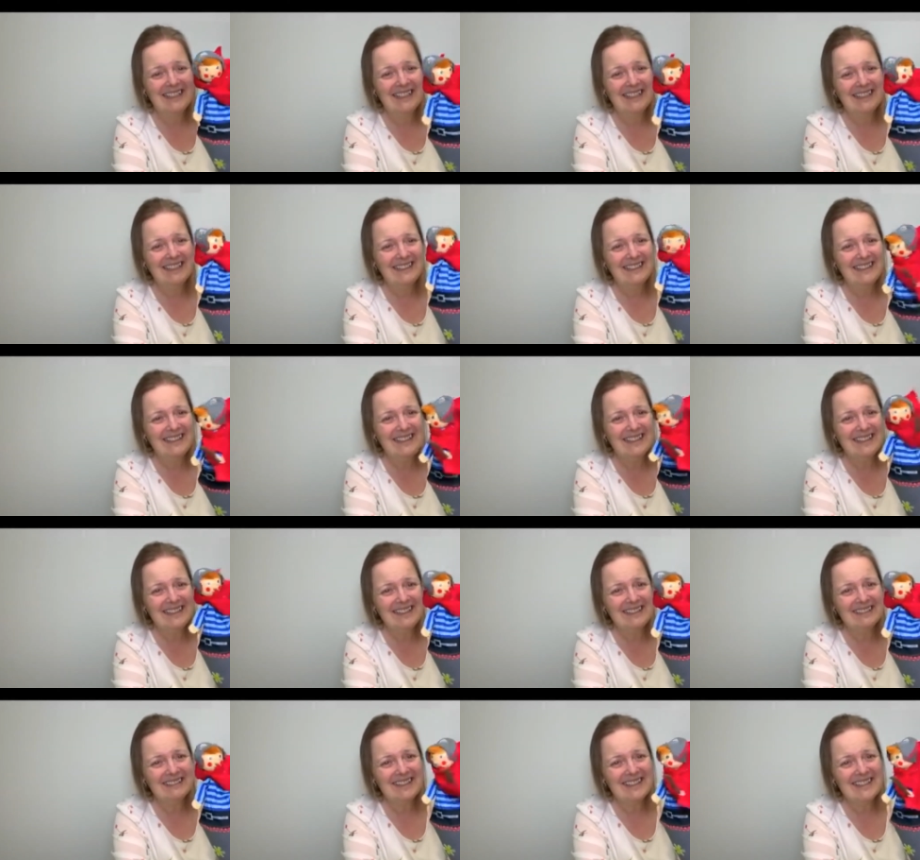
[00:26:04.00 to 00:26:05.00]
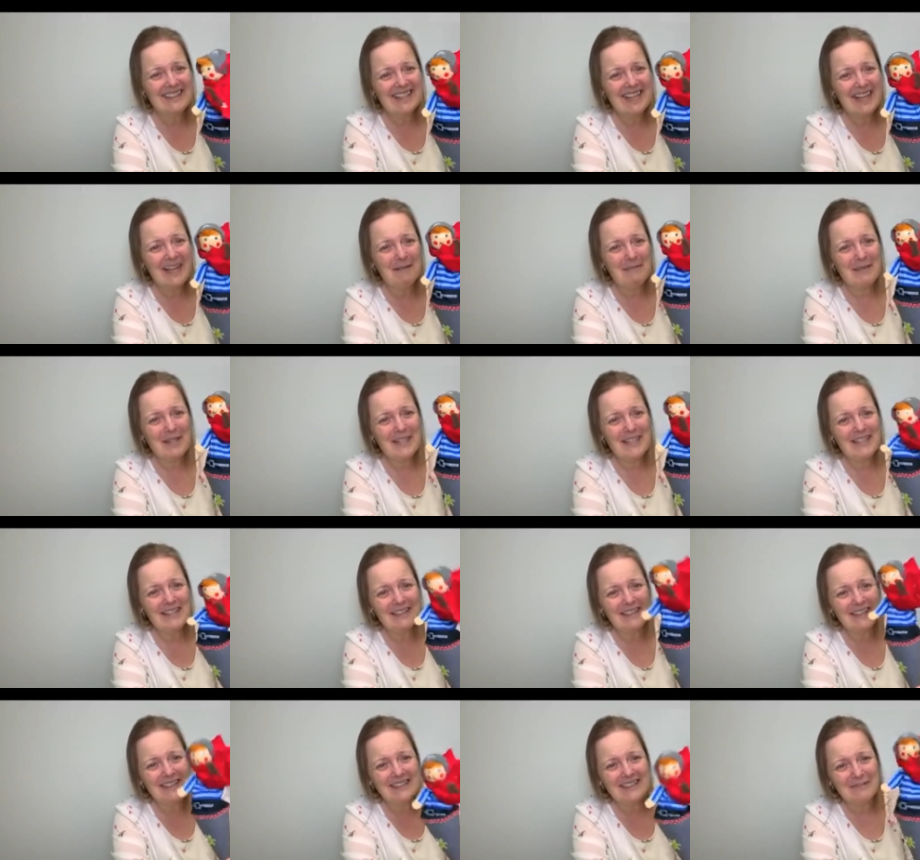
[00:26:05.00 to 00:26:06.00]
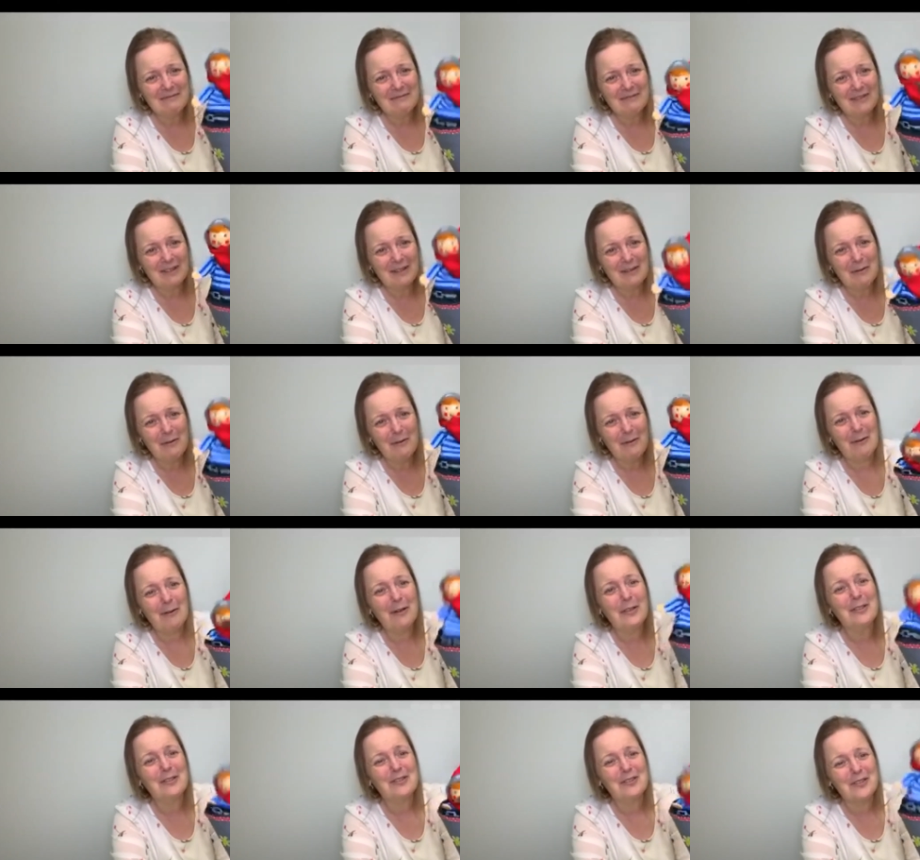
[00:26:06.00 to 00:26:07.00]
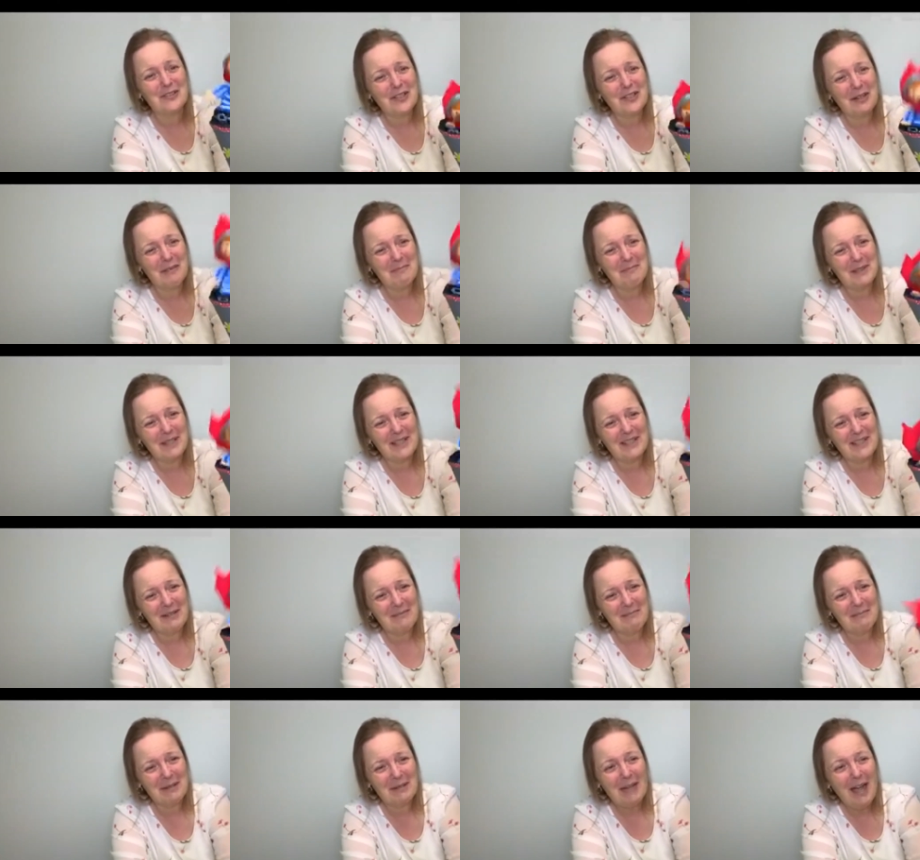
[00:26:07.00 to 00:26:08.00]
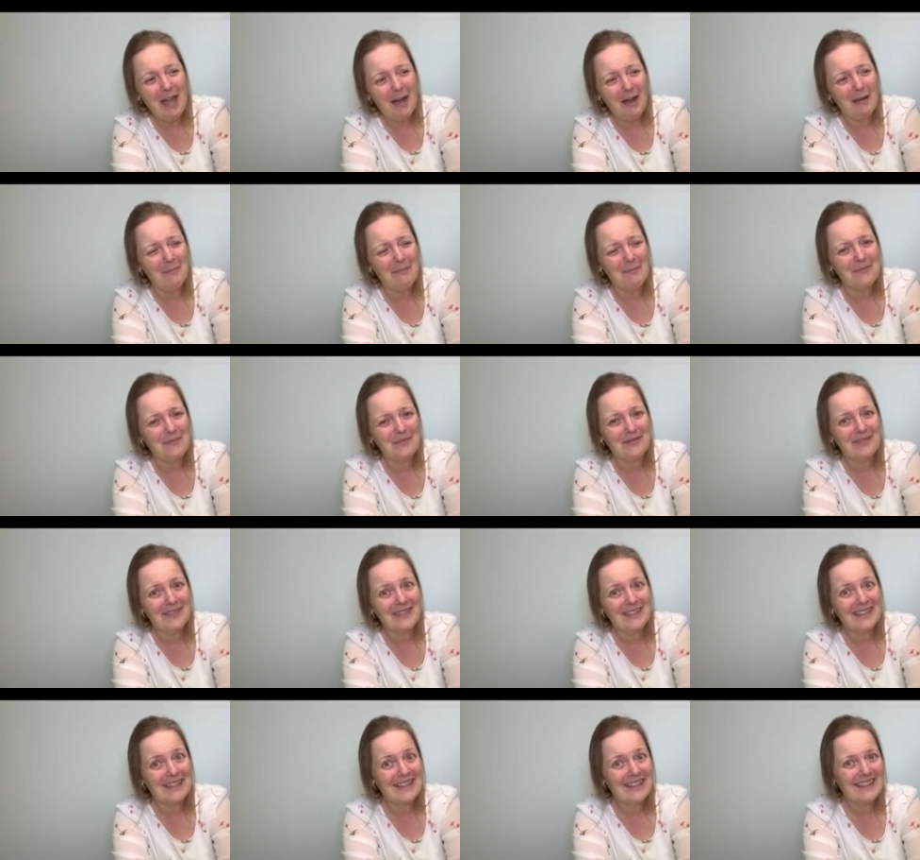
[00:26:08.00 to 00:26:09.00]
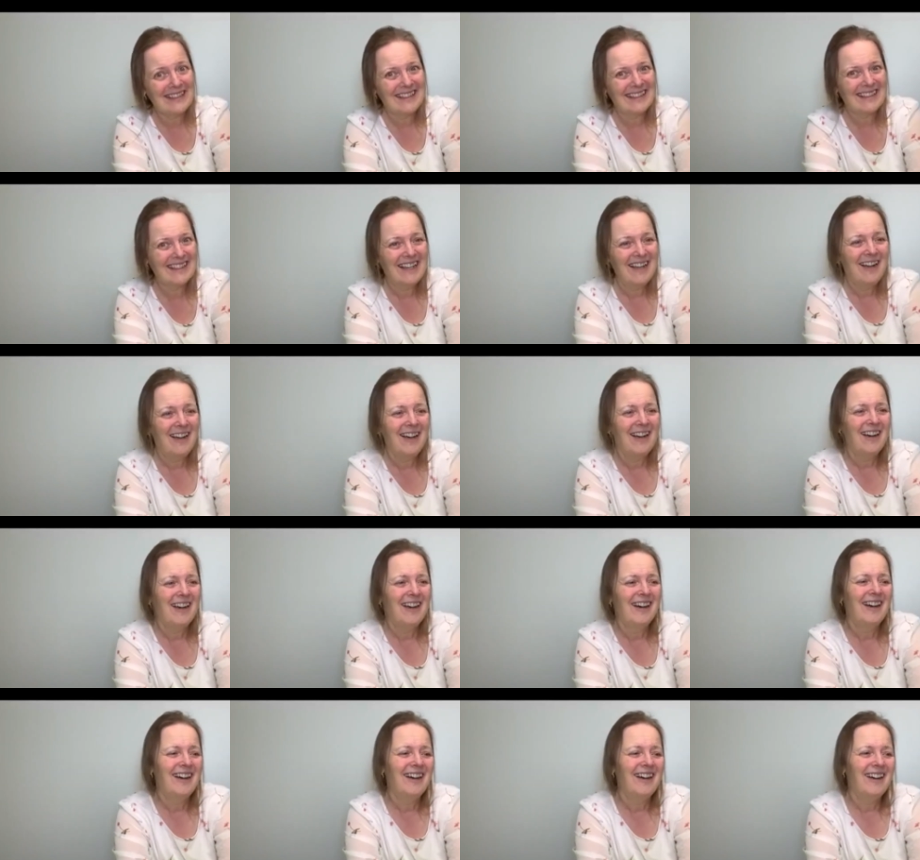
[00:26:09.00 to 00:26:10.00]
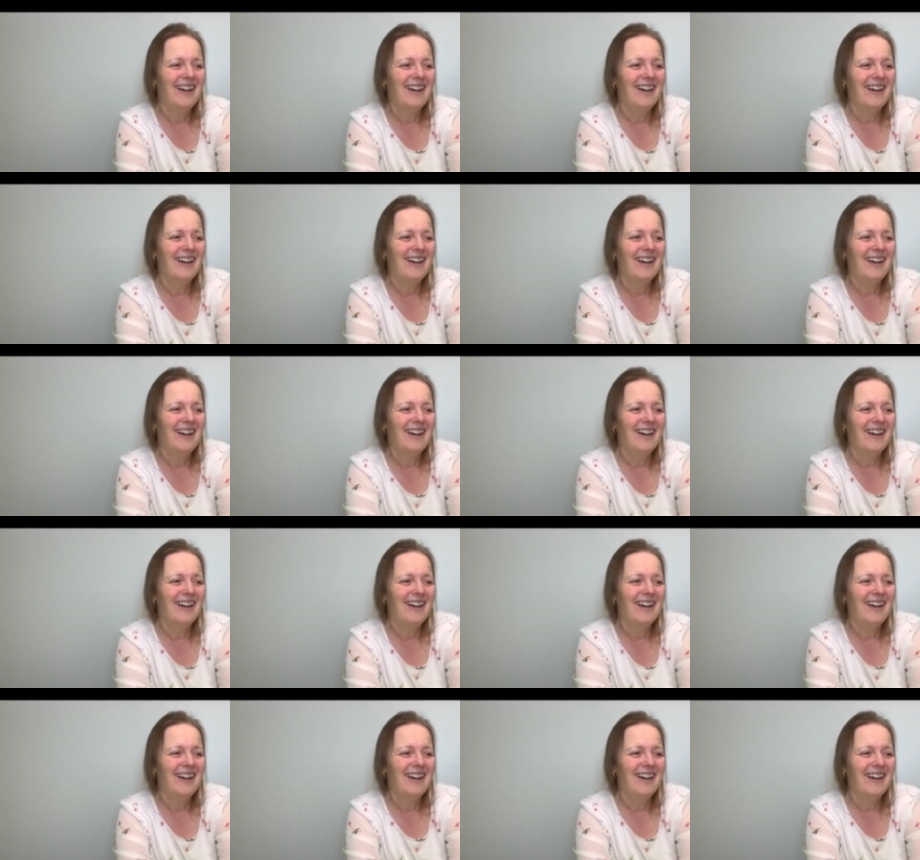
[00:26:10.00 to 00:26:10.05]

there you are, Sammy. You're gonna, oh, you're jumping, jumping. Ah,